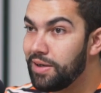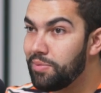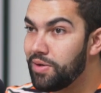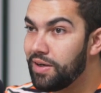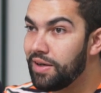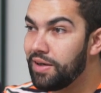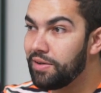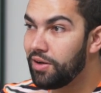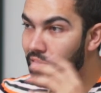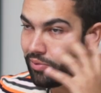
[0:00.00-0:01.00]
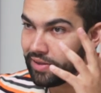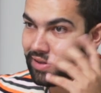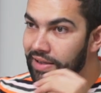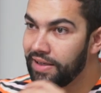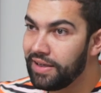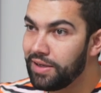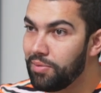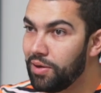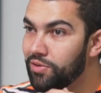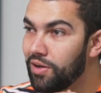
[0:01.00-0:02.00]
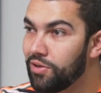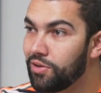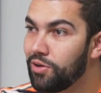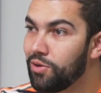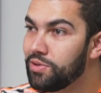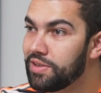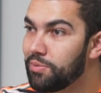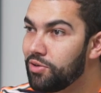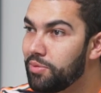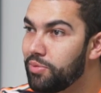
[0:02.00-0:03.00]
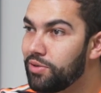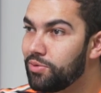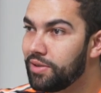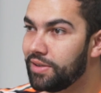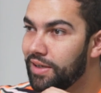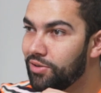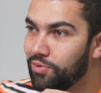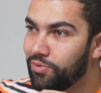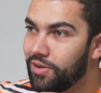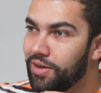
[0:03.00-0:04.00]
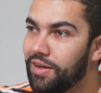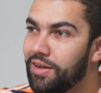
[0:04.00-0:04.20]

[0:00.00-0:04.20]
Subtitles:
I'm already thinking about all the clothes I'm going to bring to Intracto for